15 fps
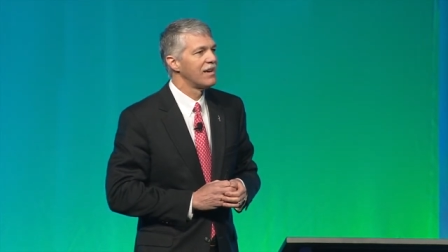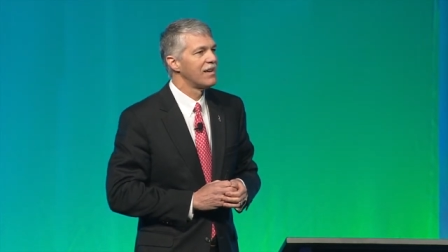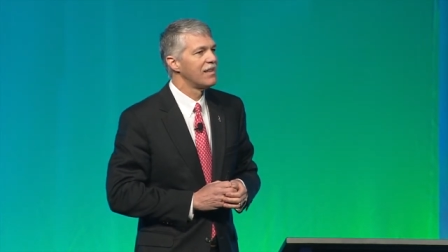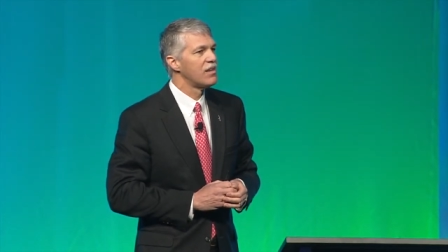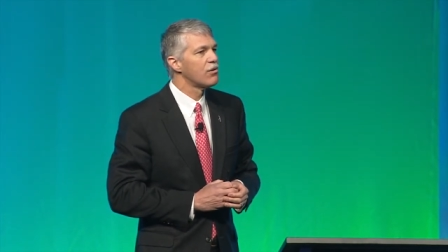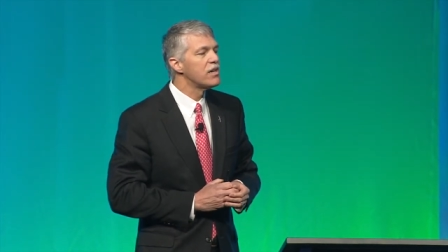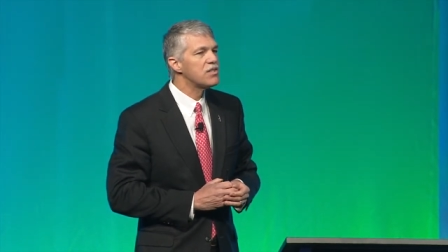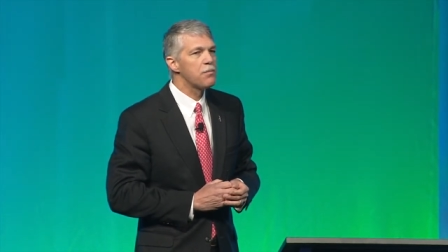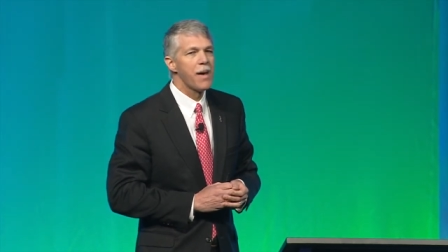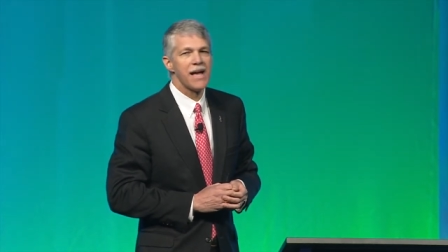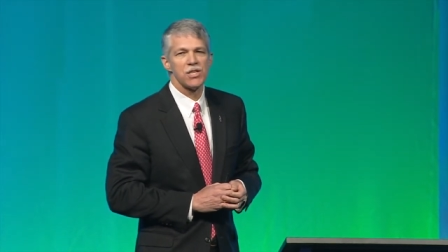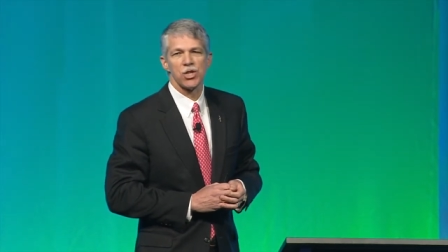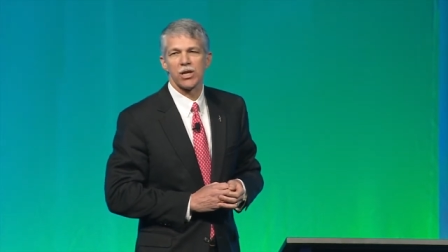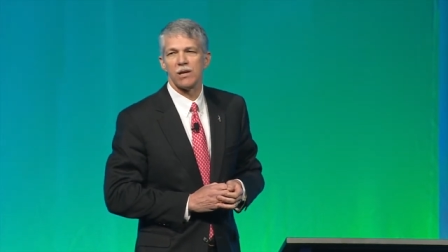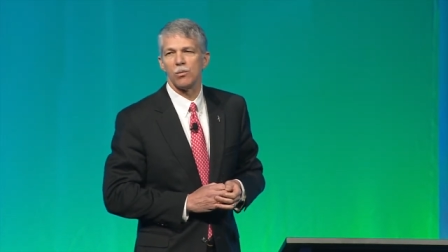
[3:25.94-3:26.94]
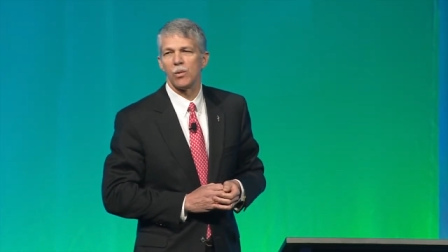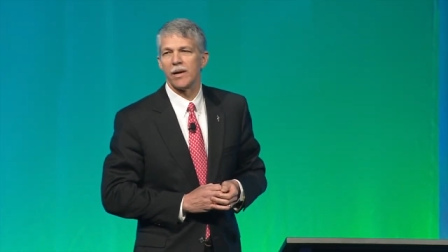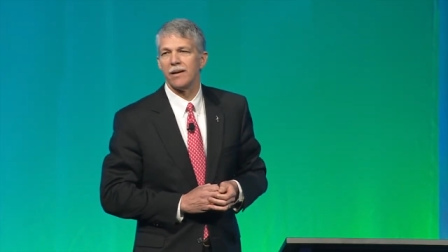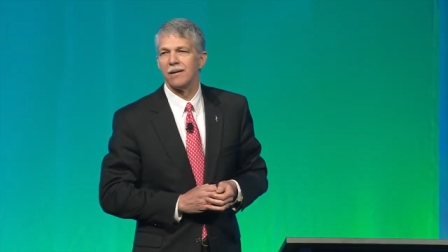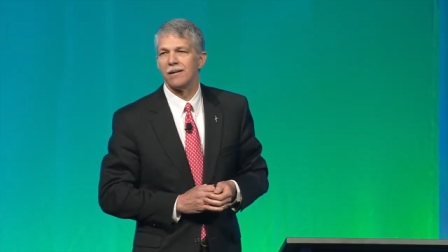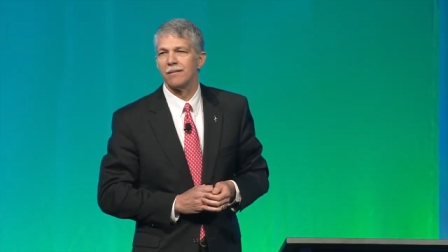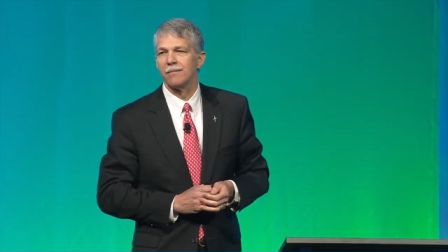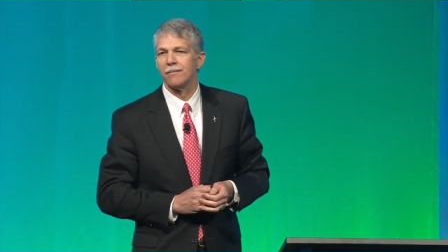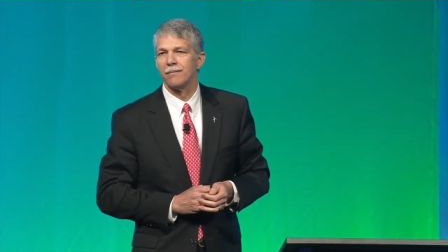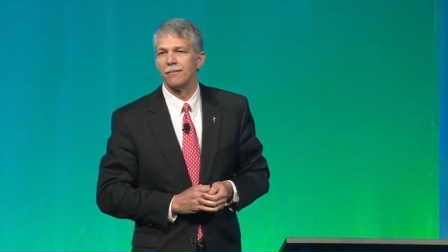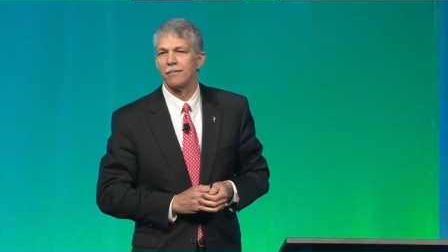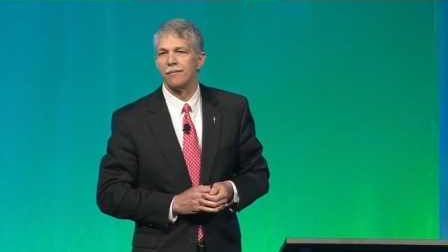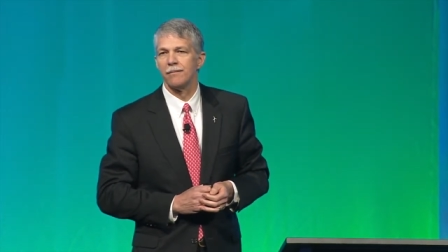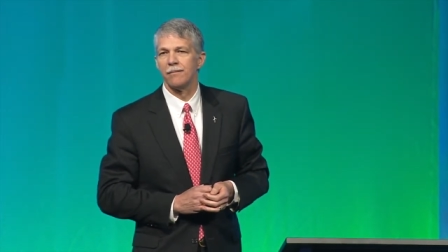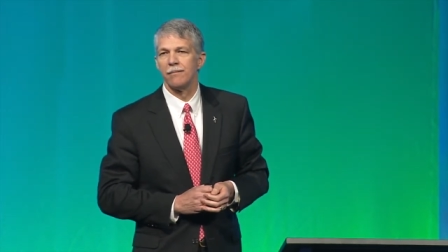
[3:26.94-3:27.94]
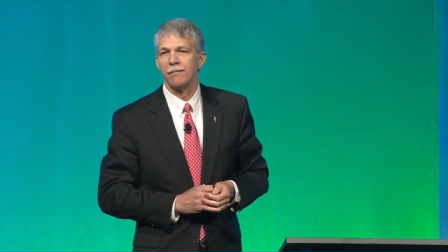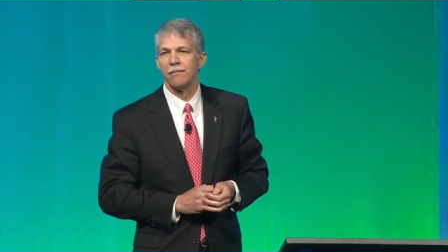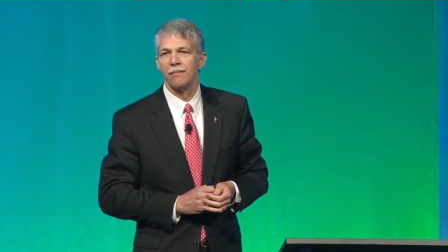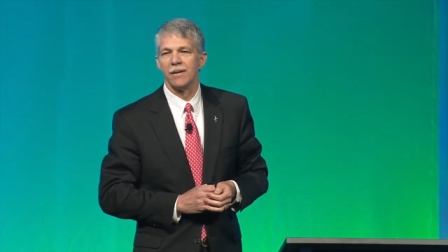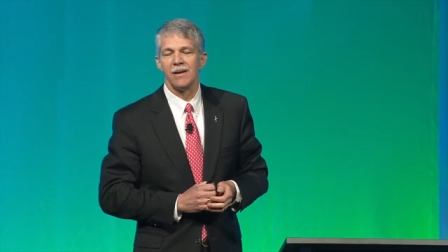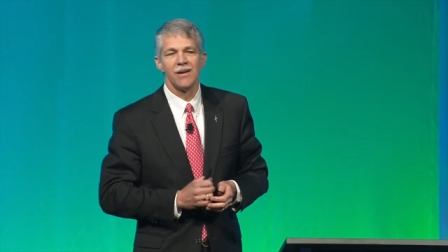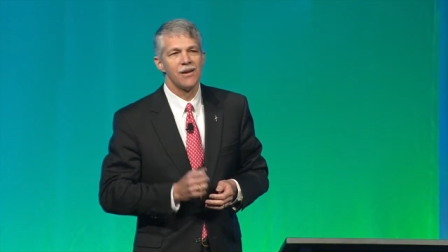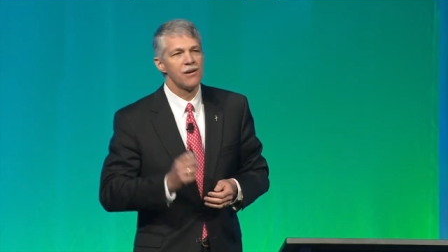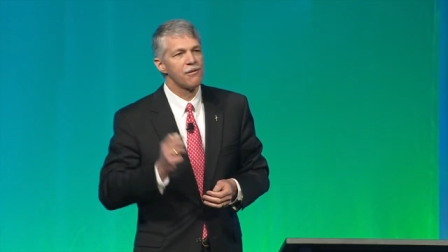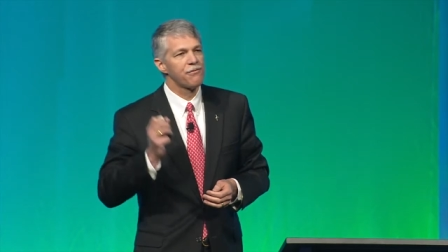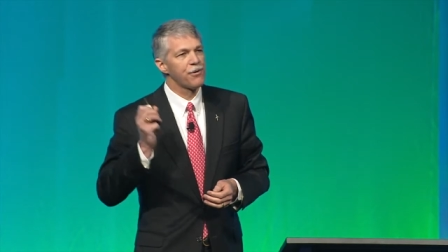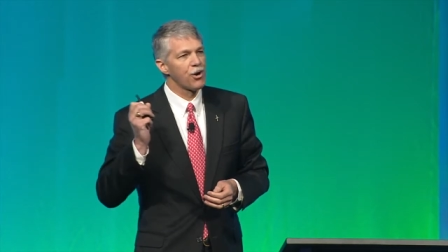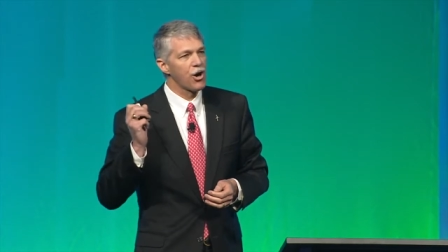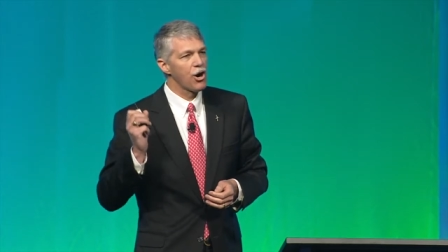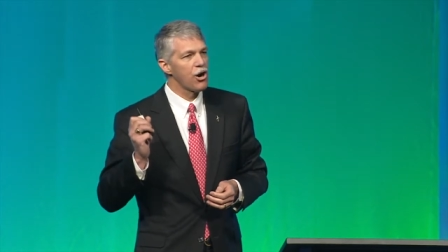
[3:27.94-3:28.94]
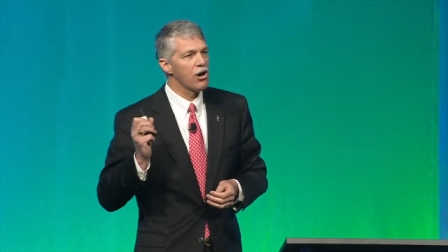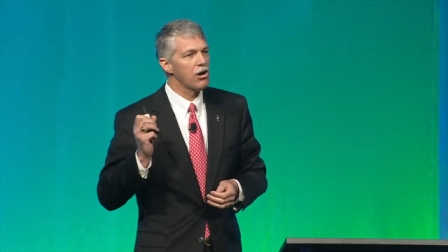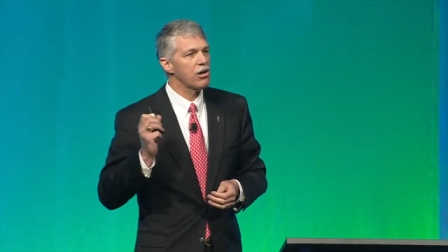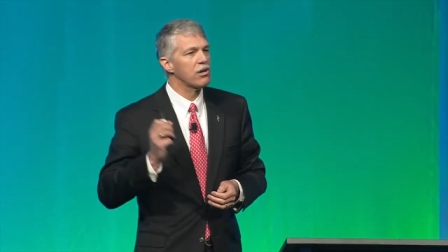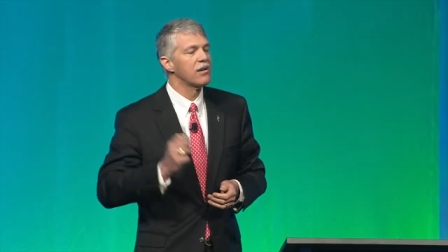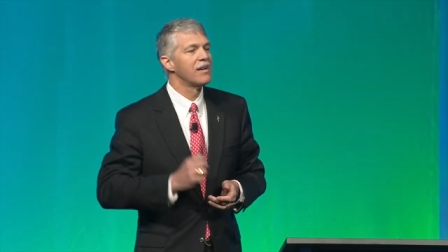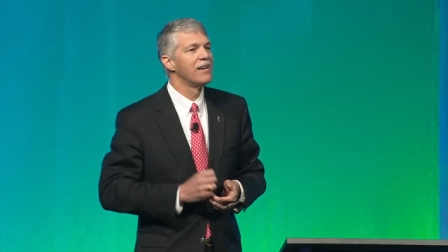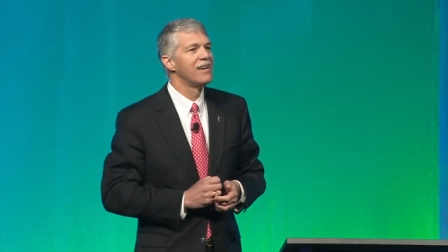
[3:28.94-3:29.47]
There is magic in wind. For her,